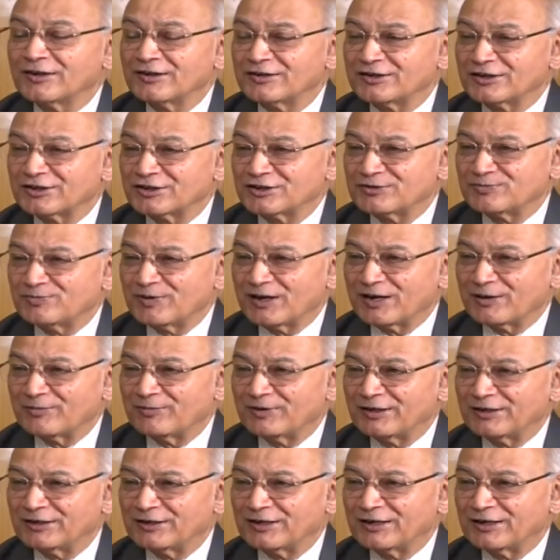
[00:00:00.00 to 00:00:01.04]
this
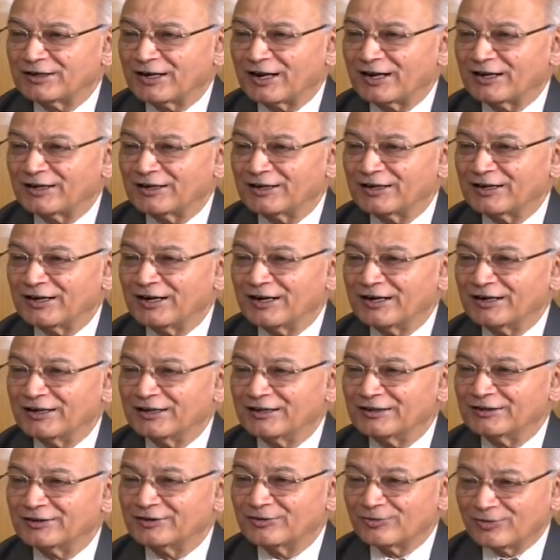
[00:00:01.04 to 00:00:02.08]
experiment in
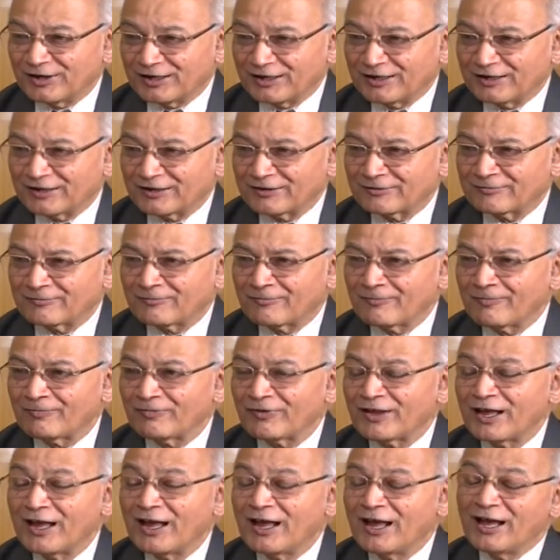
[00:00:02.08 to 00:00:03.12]
1983
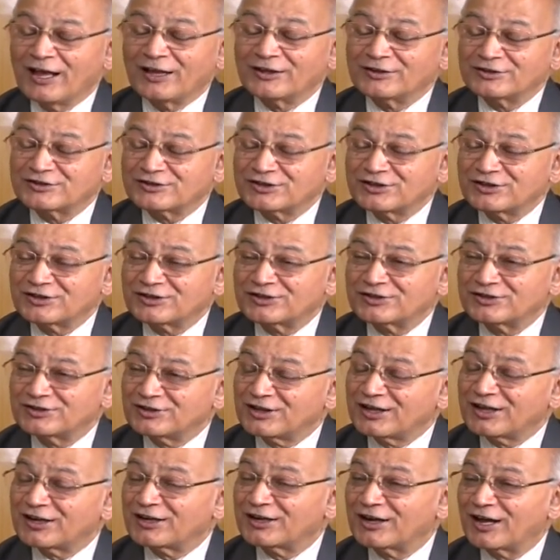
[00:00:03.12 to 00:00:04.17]
and since
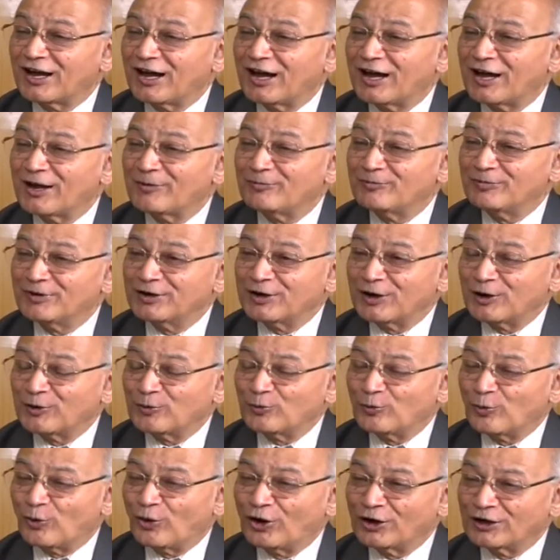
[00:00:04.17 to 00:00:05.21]
then, I have been
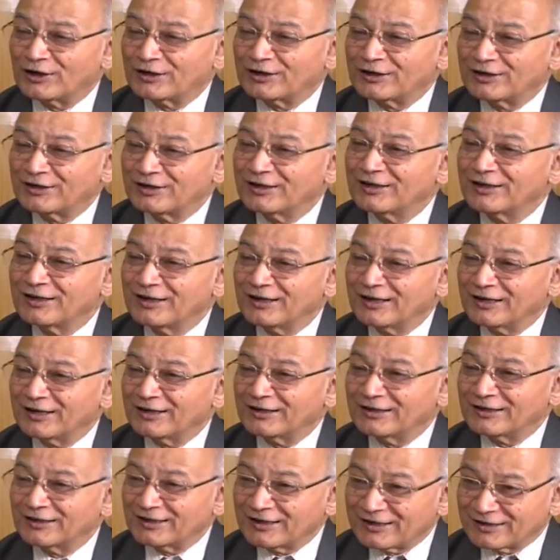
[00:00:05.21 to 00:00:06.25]
involved
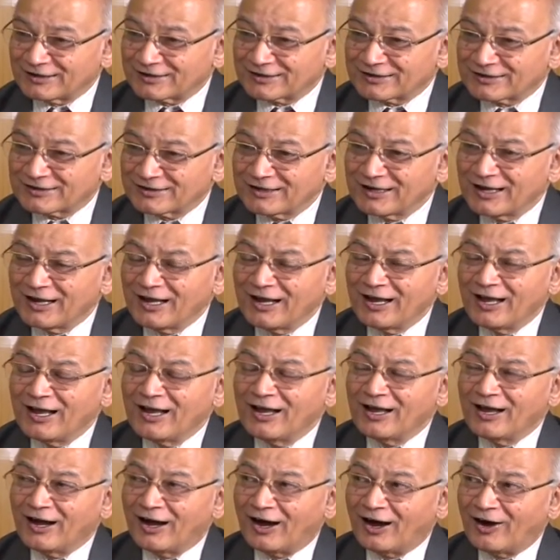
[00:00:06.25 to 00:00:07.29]
in this.
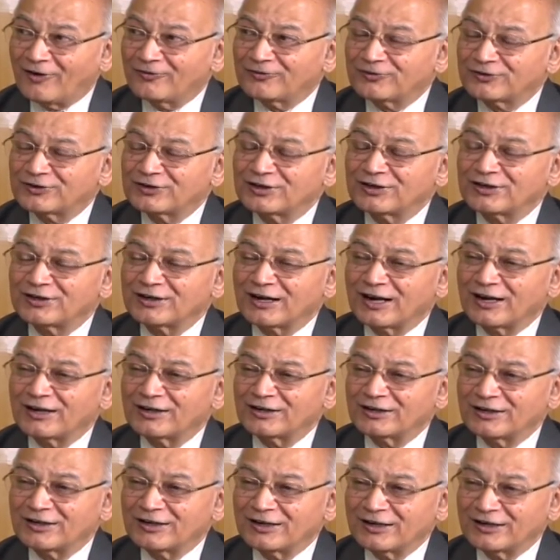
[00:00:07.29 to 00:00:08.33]
After
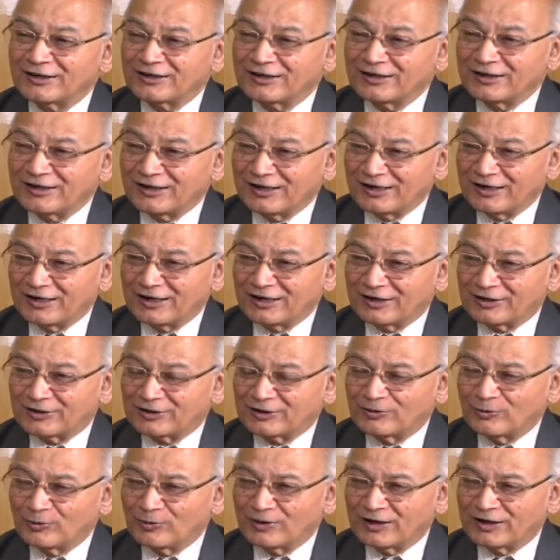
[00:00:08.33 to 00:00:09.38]

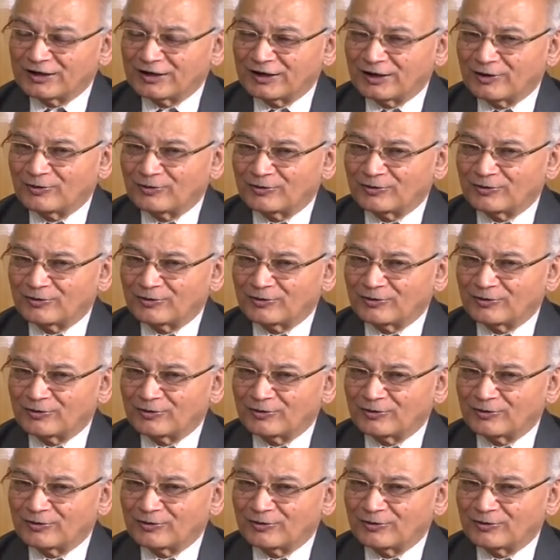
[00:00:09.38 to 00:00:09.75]
1988, when I